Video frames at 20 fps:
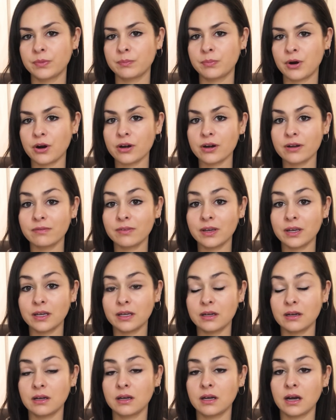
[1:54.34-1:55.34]
part of
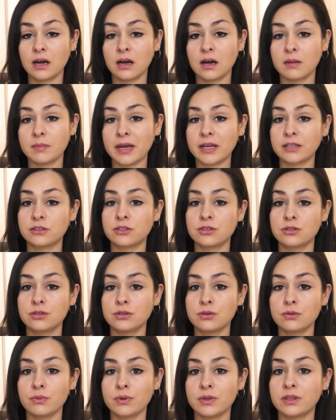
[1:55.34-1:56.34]
it had to
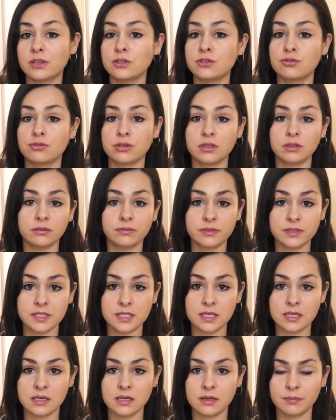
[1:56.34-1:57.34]
do with adrenal
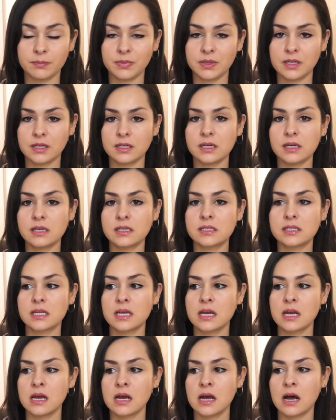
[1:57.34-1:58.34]
fatigue, because
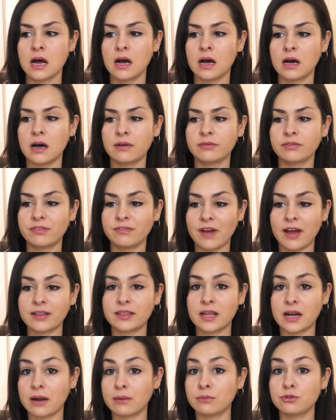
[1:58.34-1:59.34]
of the
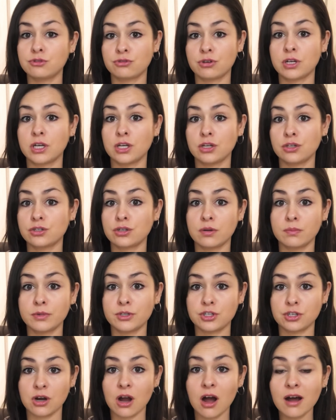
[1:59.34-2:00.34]
fact that I was drinking so
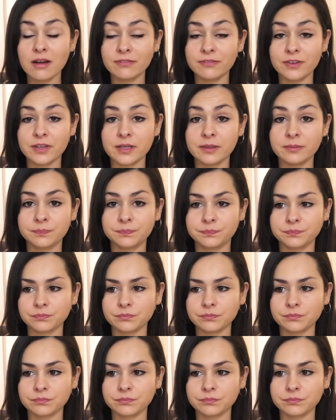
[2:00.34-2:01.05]
much coffee